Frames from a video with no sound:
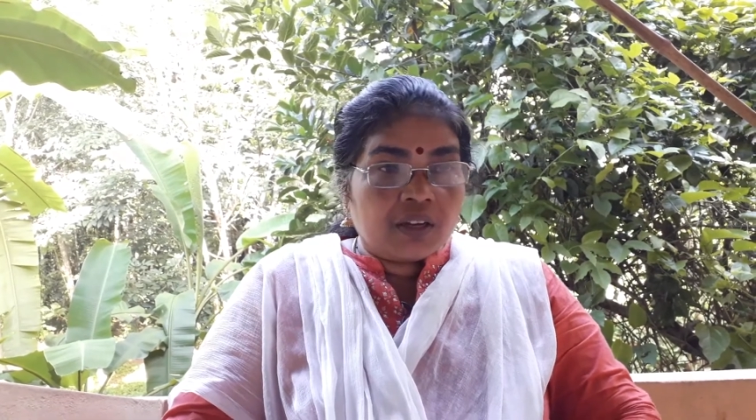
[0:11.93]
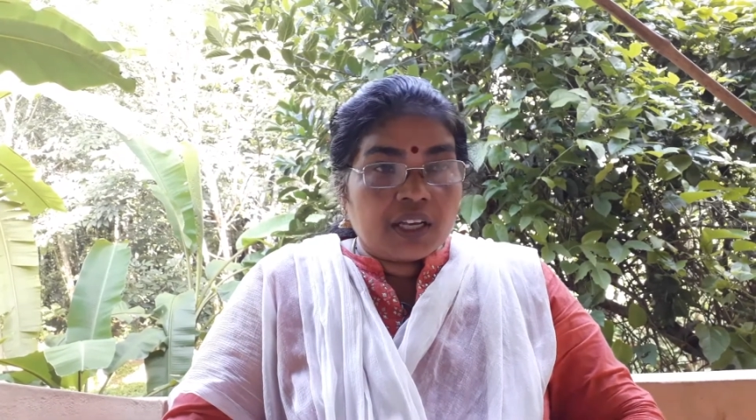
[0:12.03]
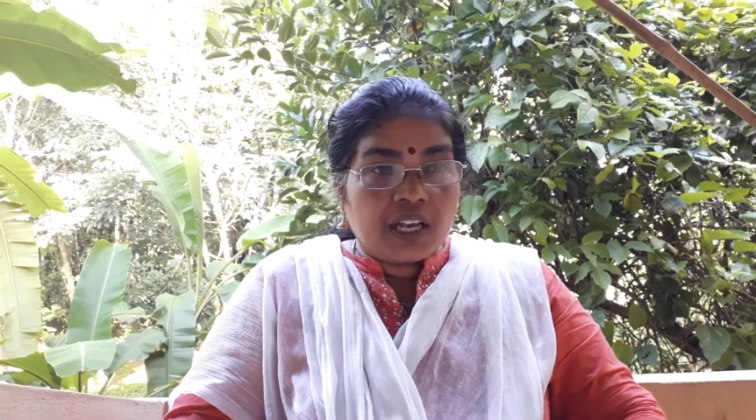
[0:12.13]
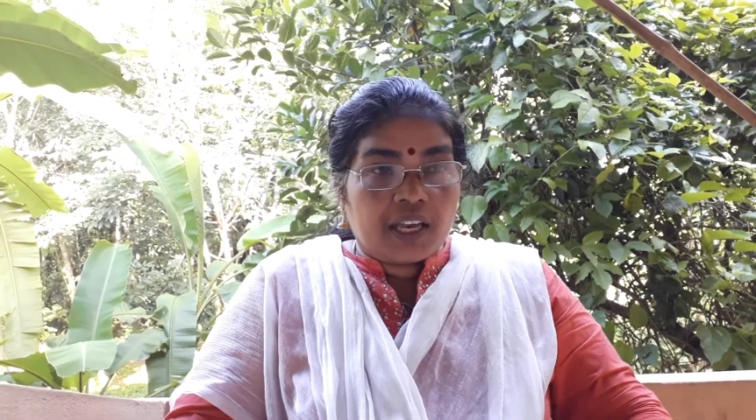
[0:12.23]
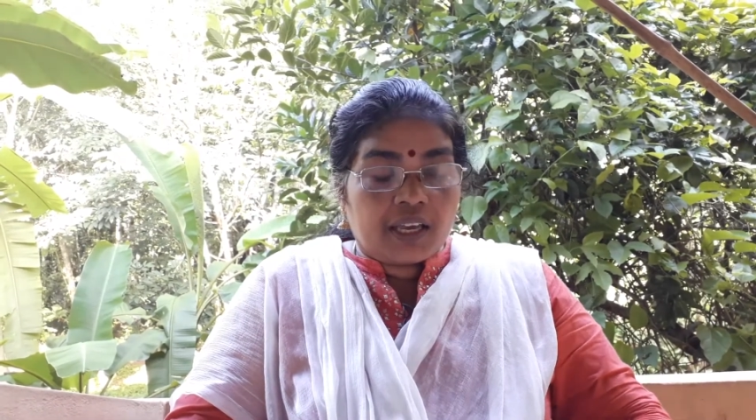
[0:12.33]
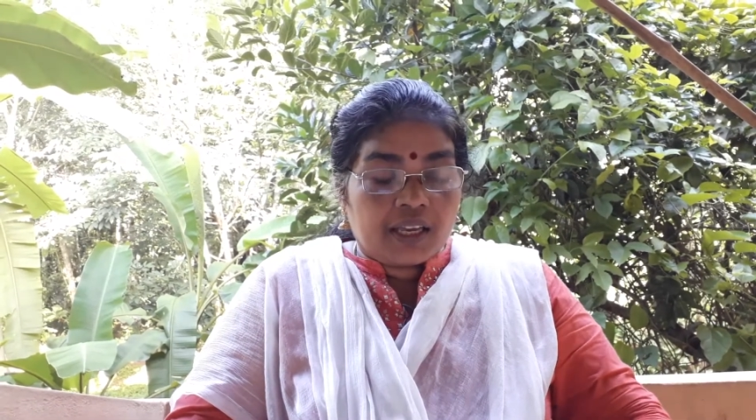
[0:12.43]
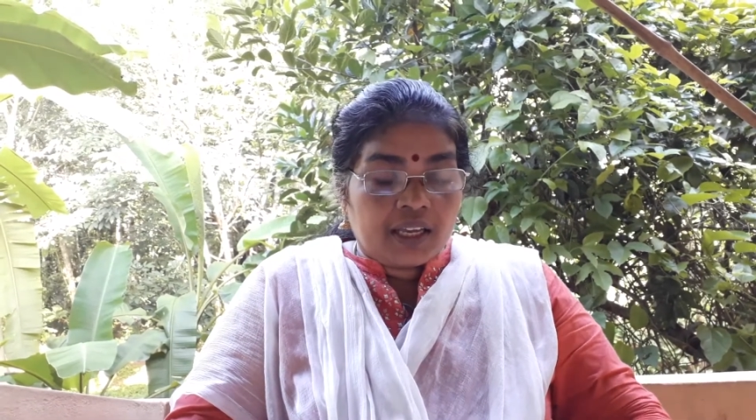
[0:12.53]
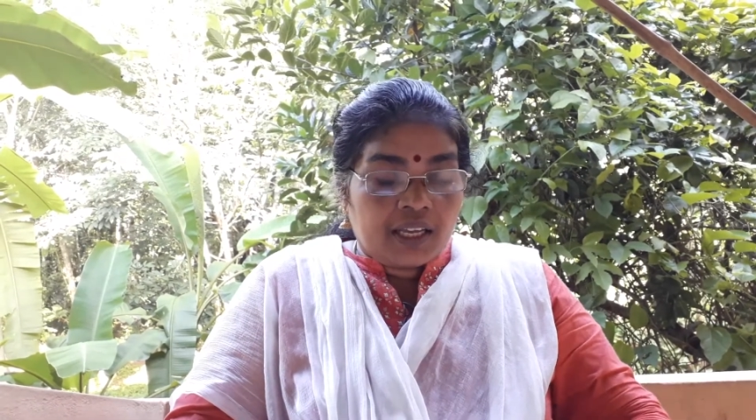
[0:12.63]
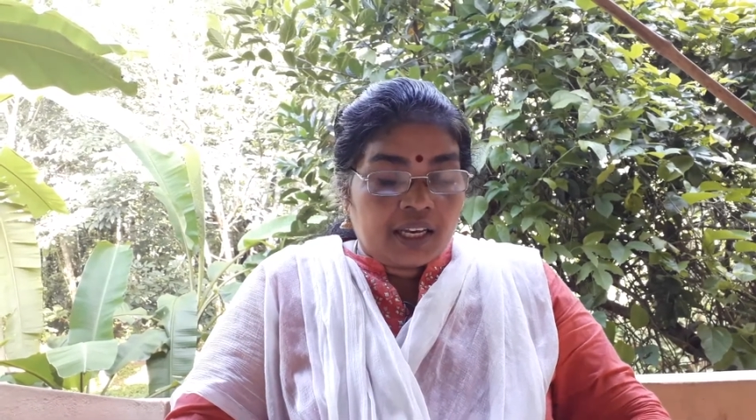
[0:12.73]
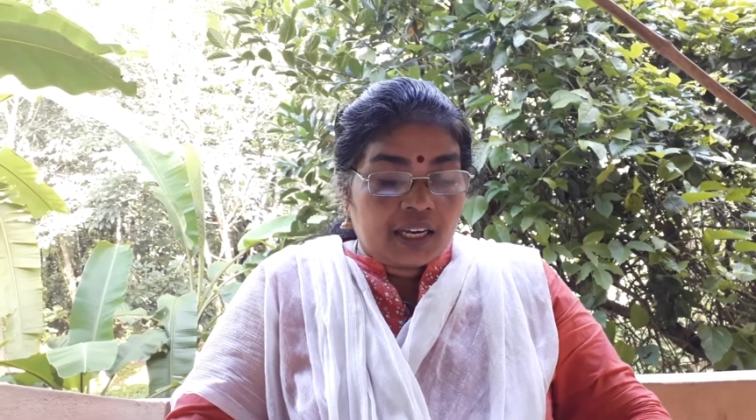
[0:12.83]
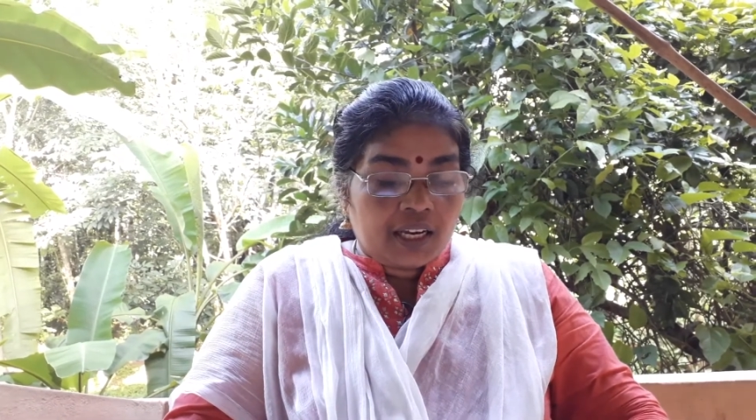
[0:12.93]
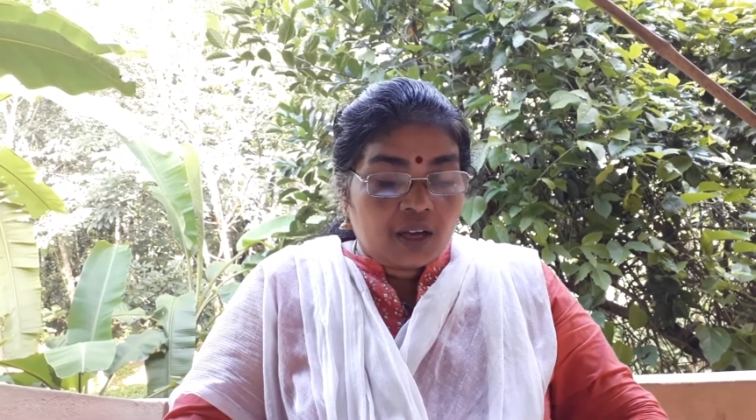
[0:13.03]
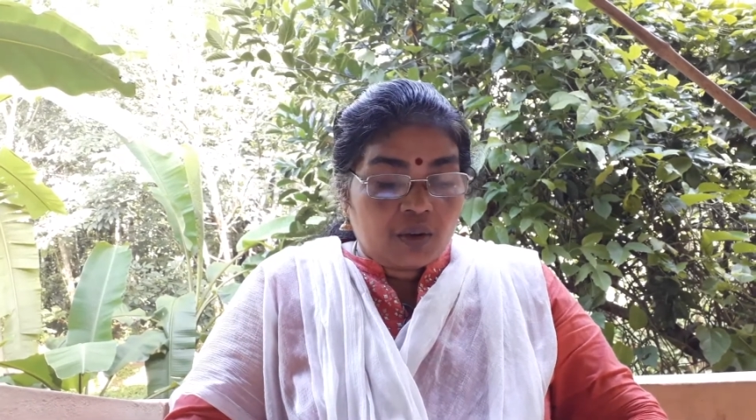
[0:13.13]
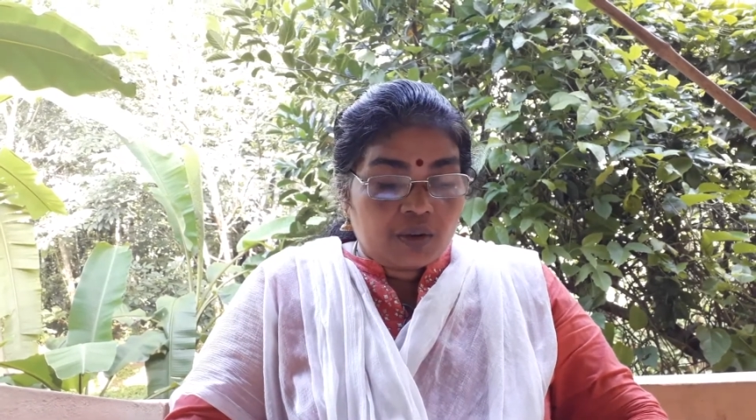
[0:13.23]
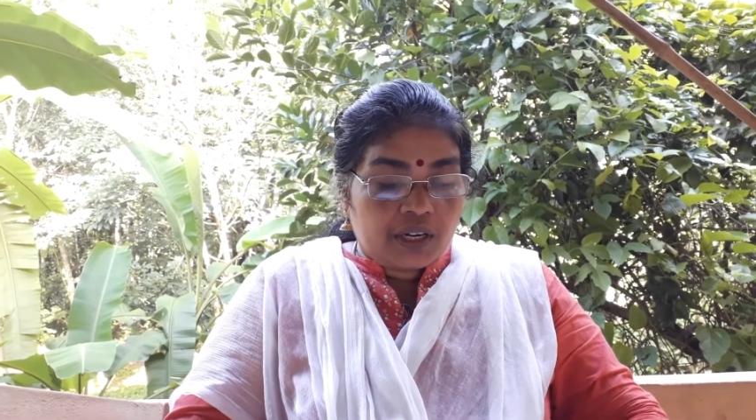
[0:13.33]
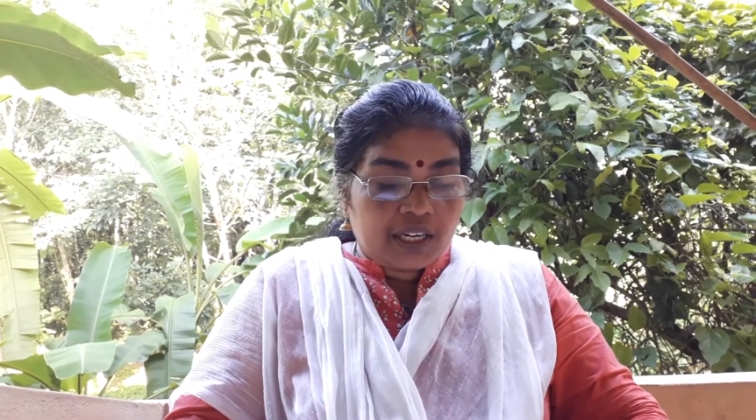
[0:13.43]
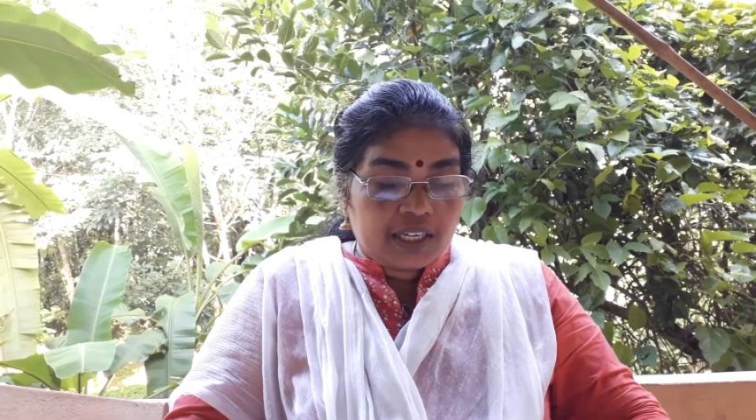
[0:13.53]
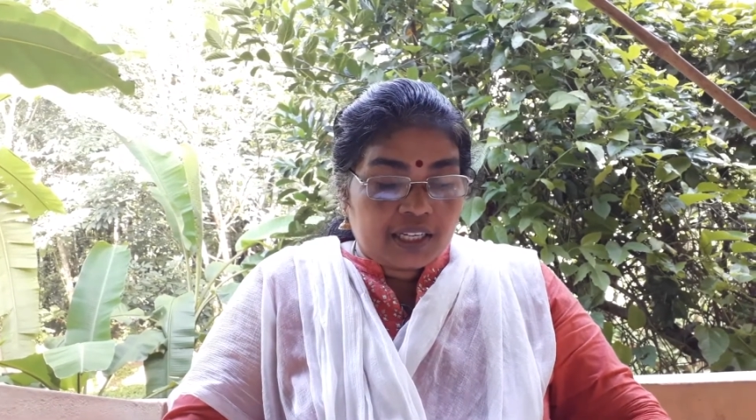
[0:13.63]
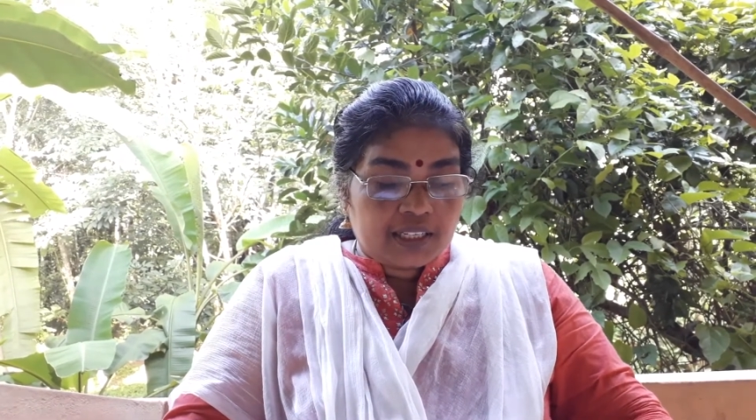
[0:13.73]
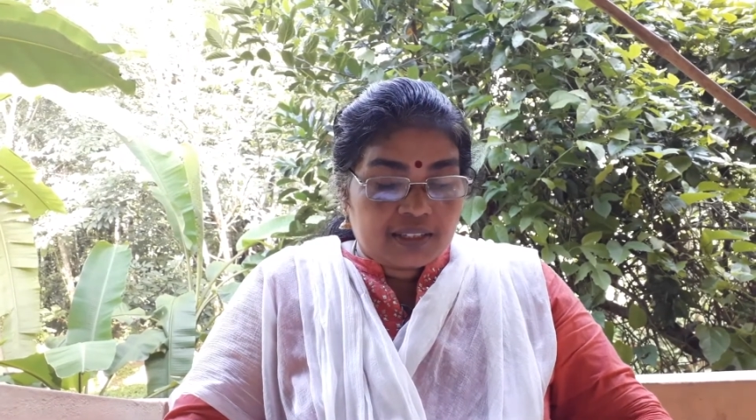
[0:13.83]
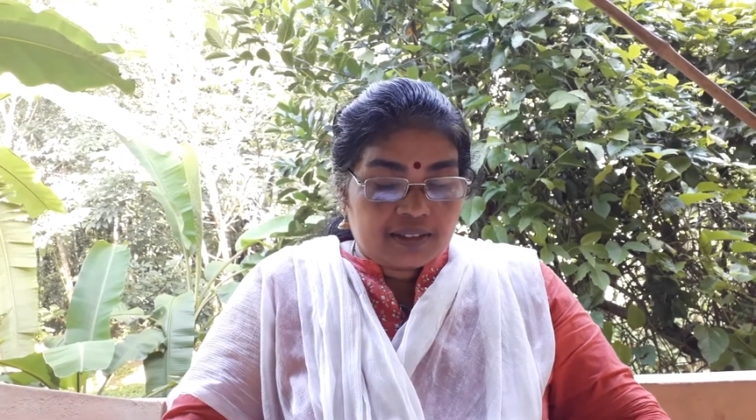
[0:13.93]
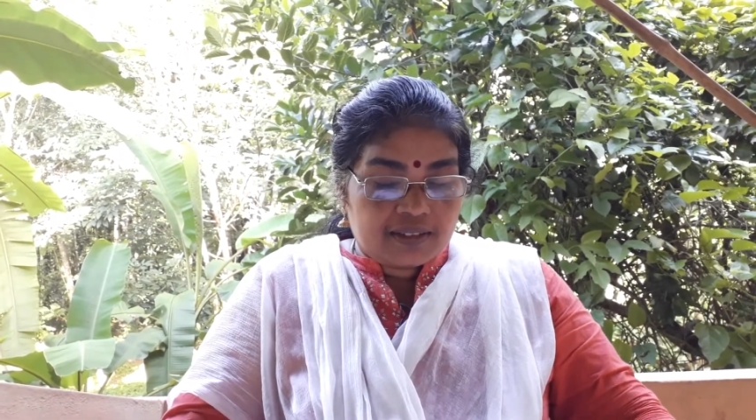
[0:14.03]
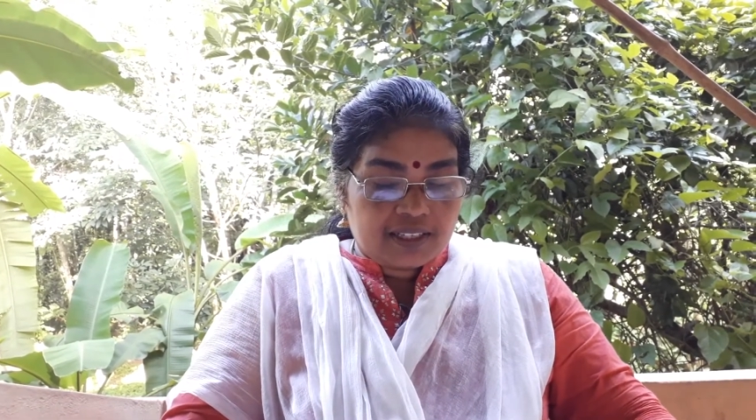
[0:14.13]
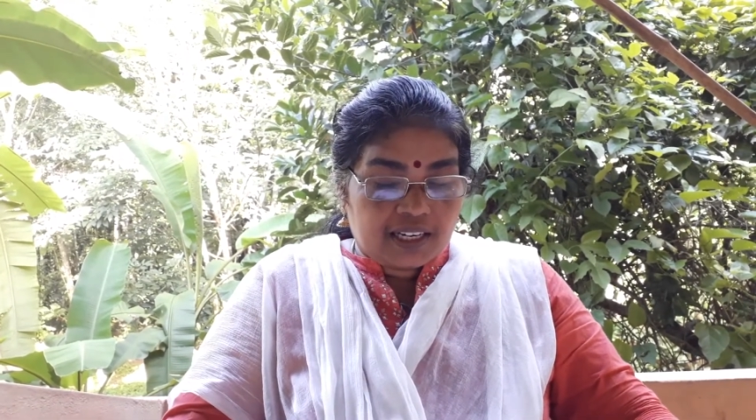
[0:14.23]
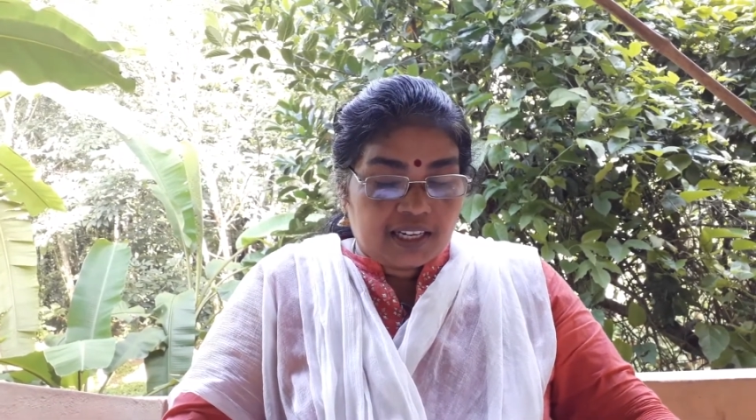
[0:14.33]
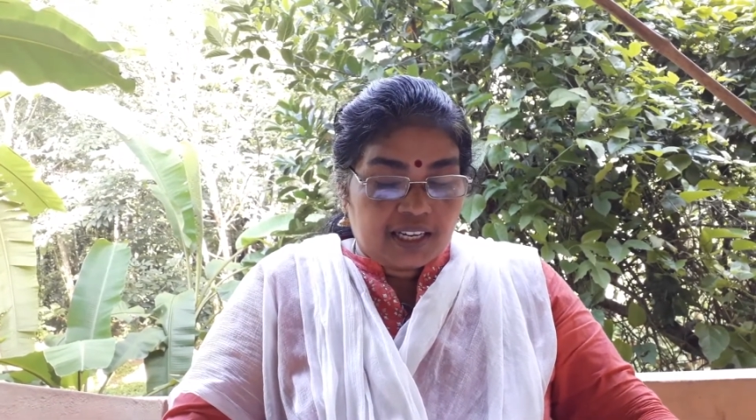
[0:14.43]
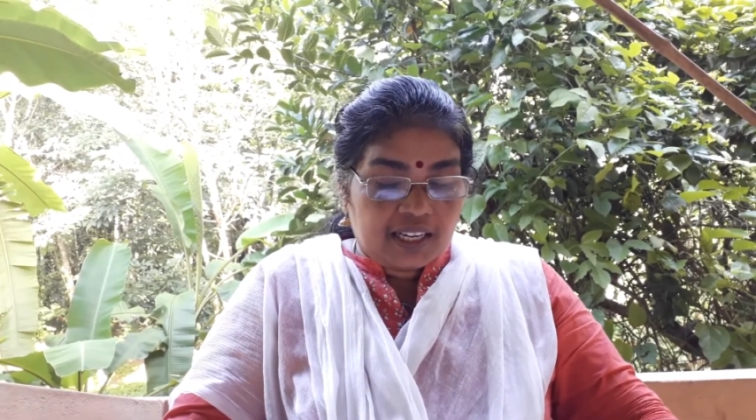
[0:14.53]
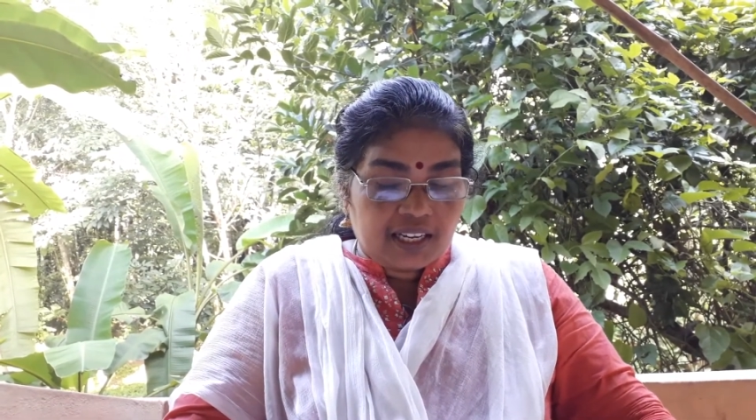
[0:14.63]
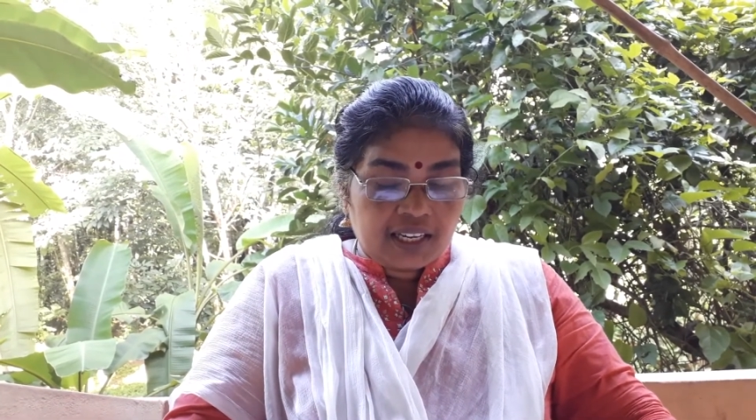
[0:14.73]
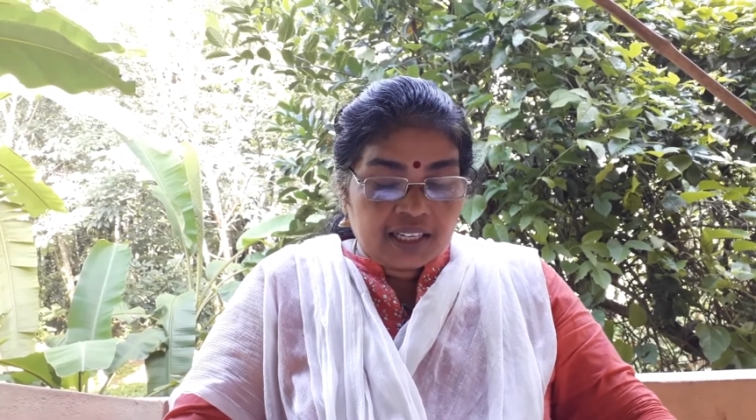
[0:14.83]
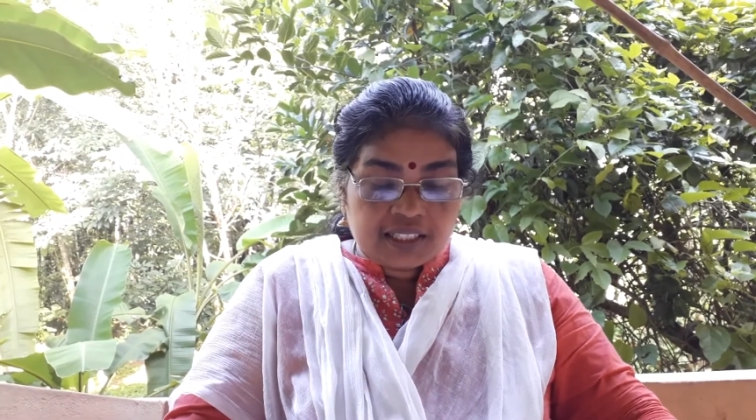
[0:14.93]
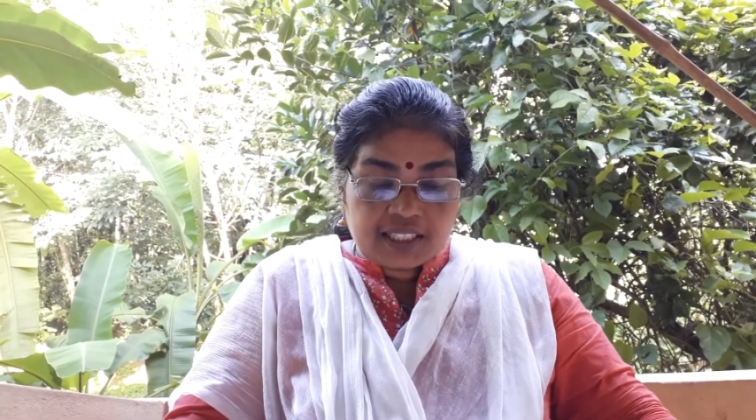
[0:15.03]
Okay, now let us study